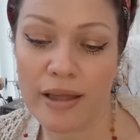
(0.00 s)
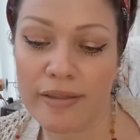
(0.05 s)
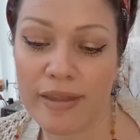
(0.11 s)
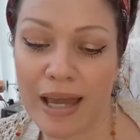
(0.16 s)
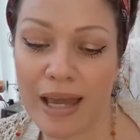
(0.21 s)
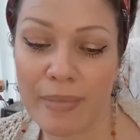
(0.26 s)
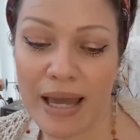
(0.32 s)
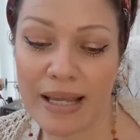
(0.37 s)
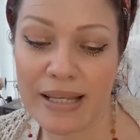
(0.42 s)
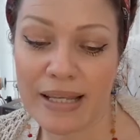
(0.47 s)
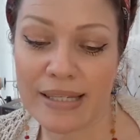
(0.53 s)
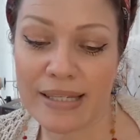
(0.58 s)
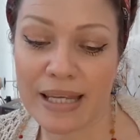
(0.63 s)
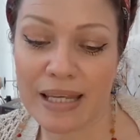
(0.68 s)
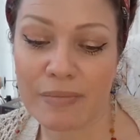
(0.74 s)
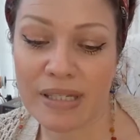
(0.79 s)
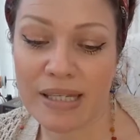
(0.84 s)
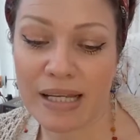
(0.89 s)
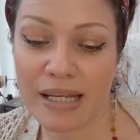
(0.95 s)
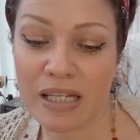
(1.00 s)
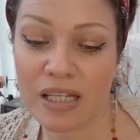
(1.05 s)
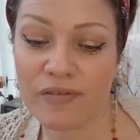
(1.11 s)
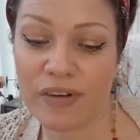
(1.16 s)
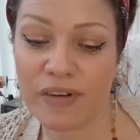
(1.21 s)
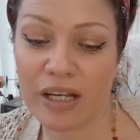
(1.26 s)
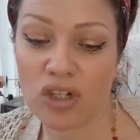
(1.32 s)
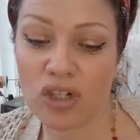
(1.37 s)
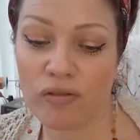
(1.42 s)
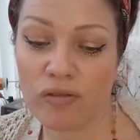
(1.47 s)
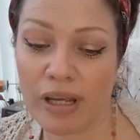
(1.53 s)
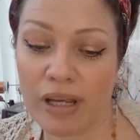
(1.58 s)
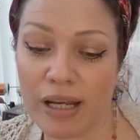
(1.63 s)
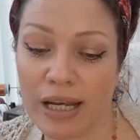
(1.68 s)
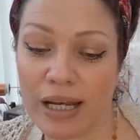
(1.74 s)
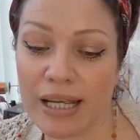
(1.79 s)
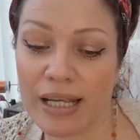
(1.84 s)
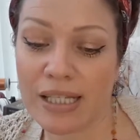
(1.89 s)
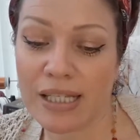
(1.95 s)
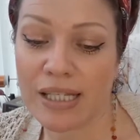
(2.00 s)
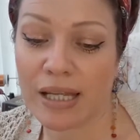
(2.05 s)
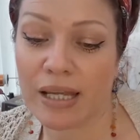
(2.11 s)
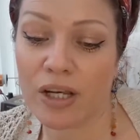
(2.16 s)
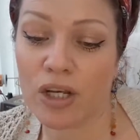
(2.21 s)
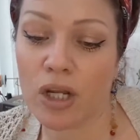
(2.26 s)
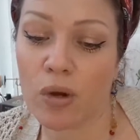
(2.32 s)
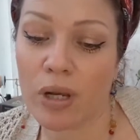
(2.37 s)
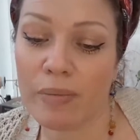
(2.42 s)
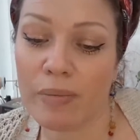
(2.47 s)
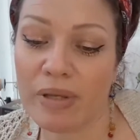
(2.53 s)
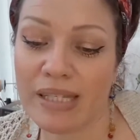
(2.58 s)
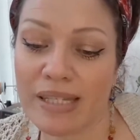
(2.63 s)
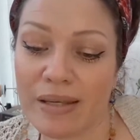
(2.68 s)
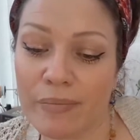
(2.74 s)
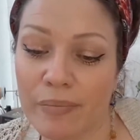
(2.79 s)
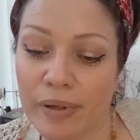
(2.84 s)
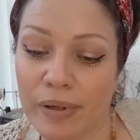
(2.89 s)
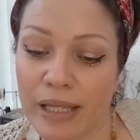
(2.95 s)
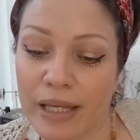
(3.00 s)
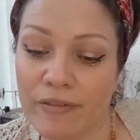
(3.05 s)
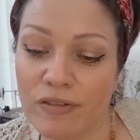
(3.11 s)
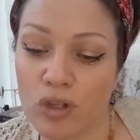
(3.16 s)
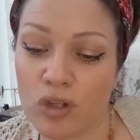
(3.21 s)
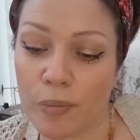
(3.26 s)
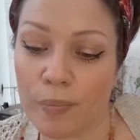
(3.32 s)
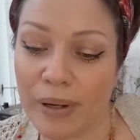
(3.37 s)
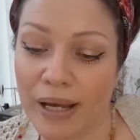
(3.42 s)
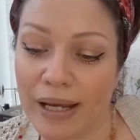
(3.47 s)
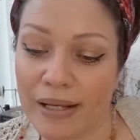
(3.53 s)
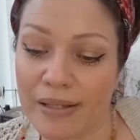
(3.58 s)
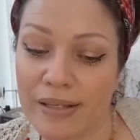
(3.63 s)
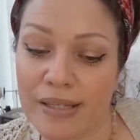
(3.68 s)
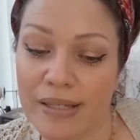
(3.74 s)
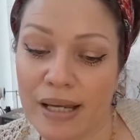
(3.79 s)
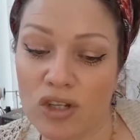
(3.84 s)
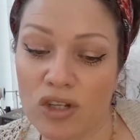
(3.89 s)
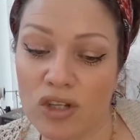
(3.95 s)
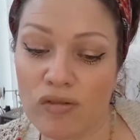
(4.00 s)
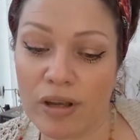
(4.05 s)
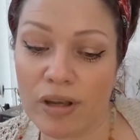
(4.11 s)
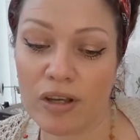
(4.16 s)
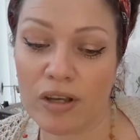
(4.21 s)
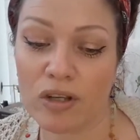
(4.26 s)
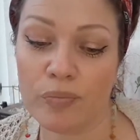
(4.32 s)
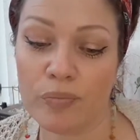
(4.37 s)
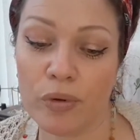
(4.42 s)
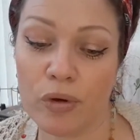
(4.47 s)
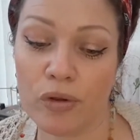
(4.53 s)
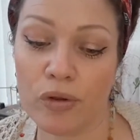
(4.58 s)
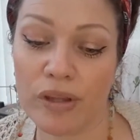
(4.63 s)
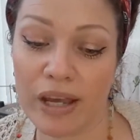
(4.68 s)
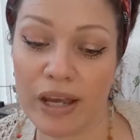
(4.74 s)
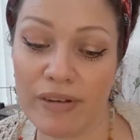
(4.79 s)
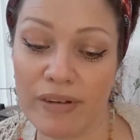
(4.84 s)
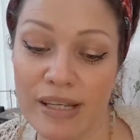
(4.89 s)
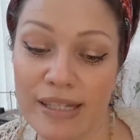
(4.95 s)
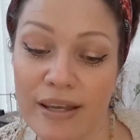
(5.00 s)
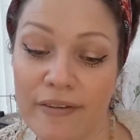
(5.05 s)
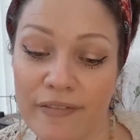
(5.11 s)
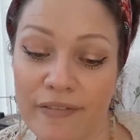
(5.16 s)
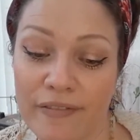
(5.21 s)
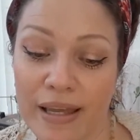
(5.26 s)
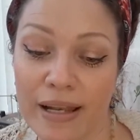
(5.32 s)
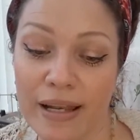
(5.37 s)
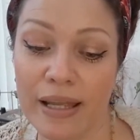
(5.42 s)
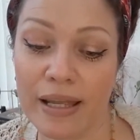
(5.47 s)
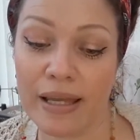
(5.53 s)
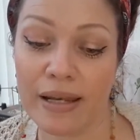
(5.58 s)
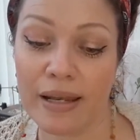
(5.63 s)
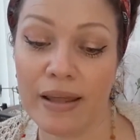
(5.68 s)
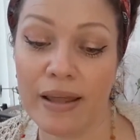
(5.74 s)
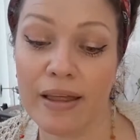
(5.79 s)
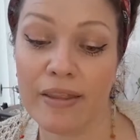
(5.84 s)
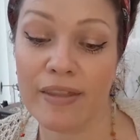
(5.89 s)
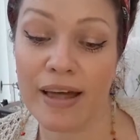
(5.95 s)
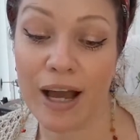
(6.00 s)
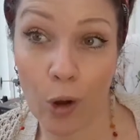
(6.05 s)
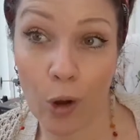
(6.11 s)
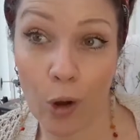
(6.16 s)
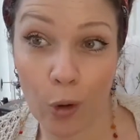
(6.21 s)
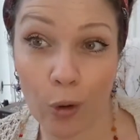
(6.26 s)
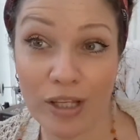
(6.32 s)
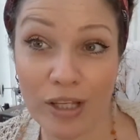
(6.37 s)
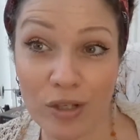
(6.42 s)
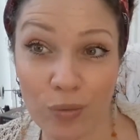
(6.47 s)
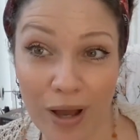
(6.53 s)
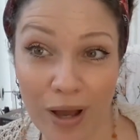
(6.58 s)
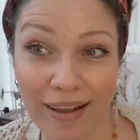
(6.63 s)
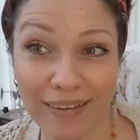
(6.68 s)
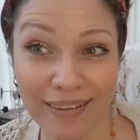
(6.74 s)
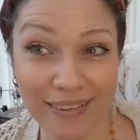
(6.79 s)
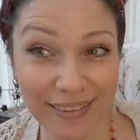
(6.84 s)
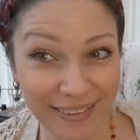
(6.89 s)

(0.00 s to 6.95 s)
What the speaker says: may seem satisfactory and easy. No limiting beliefs or patterns are triggered, but there is a feeling that all is well.